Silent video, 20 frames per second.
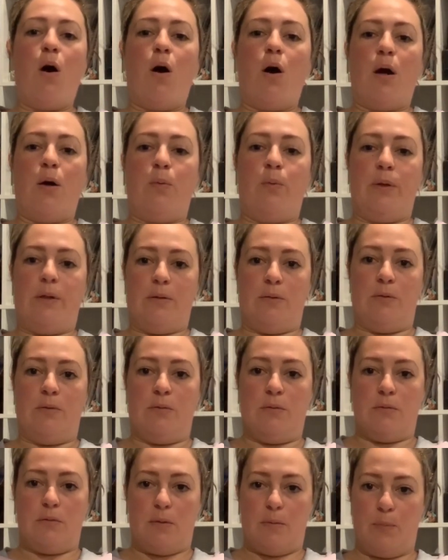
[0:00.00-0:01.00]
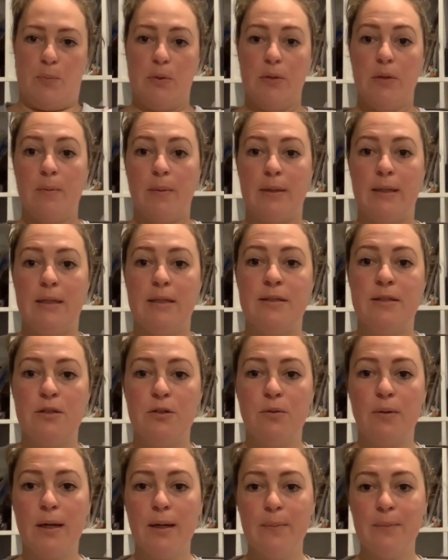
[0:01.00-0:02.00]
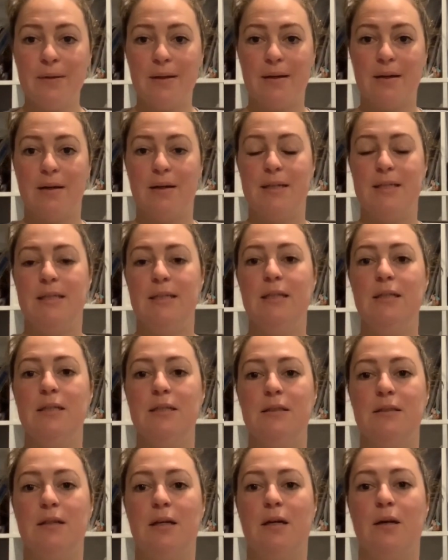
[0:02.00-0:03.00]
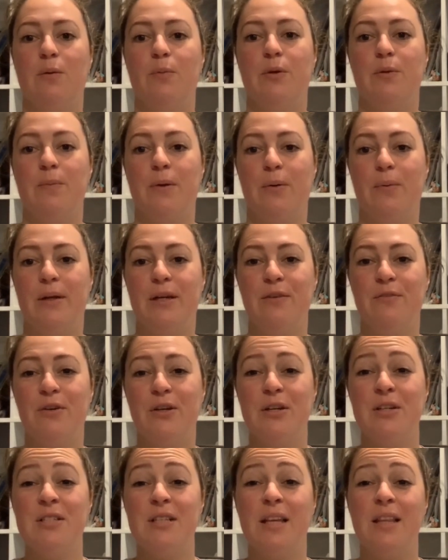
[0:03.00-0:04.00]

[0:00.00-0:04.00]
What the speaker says: I will put them on Instagram like I did with my wedding photos.